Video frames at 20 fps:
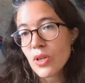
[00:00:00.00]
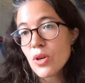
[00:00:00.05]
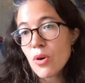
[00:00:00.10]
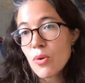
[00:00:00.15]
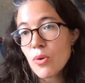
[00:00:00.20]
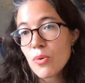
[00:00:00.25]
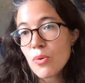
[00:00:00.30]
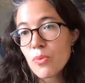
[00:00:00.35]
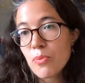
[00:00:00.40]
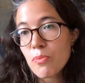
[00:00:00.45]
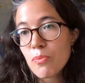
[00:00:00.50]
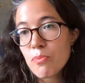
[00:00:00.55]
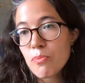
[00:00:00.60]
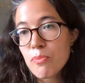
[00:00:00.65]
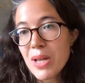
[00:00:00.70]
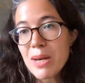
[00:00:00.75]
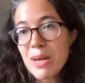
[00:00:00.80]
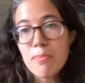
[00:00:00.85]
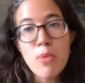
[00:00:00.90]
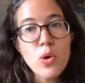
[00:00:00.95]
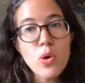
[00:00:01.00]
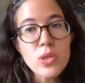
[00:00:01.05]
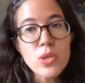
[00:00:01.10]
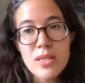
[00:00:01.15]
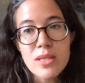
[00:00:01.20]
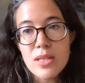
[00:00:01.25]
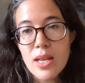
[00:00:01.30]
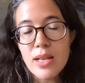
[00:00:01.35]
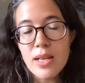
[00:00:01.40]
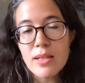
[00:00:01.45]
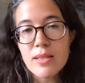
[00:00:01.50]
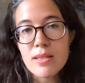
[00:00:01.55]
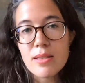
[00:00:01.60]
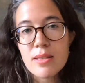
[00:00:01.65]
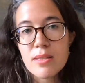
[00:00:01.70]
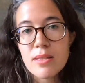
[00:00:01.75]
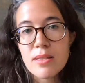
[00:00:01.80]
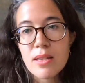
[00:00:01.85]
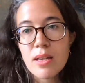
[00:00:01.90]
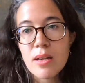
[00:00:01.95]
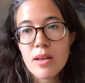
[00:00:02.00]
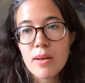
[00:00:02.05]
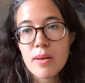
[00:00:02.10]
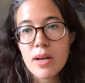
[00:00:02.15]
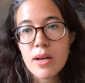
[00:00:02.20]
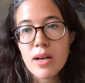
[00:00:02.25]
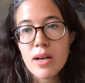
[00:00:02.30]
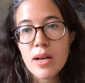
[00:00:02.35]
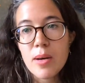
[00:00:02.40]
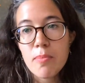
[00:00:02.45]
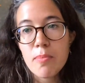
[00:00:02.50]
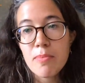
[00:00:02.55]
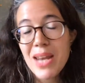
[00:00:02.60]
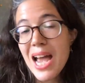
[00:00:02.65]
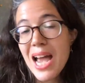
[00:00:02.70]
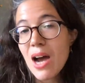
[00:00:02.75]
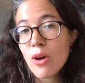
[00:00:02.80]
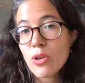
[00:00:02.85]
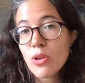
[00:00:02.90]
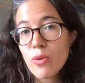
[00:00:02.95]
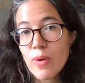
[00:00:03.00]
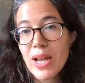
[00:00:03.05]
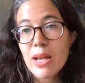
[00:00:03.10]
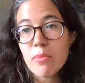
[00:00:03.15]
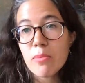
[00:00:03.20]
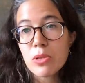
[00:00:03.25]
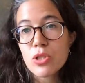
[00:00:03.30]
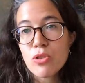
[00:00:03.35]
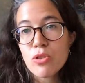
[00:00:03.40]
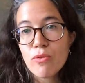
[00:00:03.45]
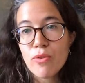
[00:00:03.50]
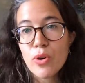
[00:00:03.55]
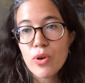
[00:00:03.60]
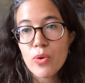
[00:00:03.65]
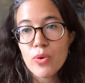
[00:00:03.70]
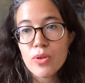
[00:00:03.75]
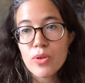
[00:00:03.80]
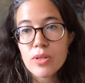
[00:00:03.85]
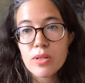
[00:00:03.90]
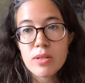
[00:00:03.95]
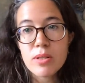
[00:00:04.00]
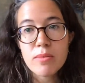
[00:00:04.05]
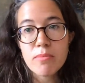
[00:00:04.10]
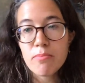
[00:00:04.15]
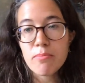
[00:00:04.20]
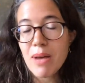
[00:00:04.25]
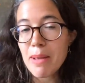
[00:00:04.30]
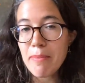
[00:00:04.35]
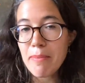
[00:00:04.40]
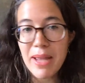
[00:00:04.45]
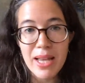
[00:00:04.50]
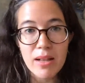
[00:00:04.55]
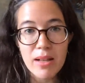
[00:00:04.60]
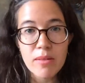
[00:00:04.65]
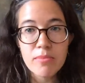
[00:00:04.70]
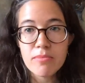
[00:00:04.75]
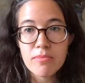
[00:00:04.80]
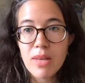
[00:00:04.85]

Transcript: you know, in most states, um, now you are able to vote by mail.